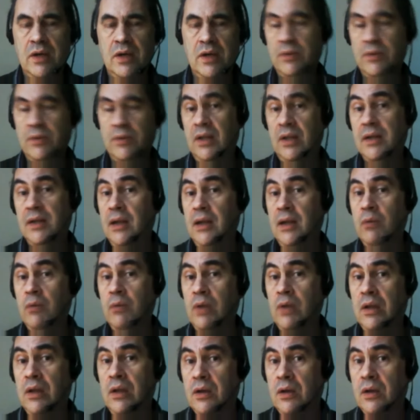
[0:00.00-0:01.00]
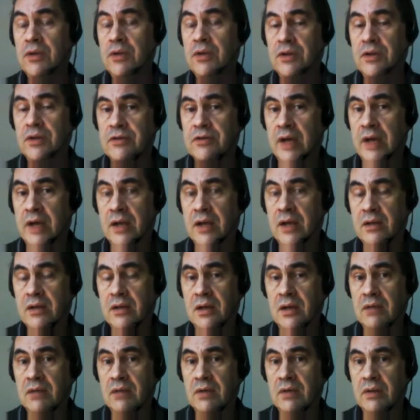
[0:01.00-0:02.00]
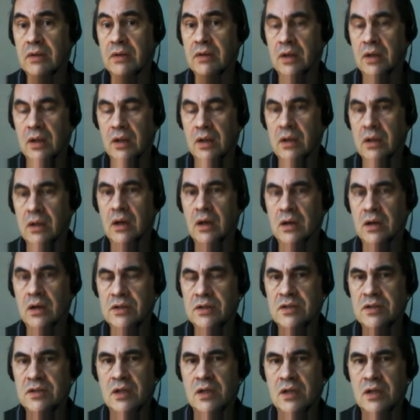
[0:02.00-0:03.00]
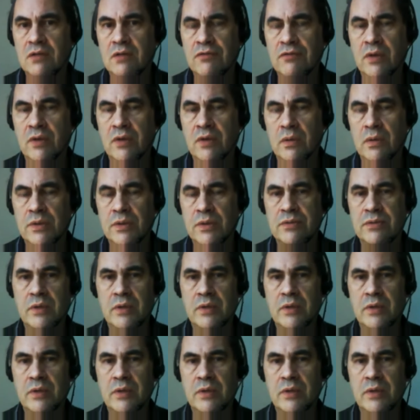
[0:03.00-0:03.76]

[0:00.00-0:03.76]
and they will not attract kind of a, a larger set of followers, right?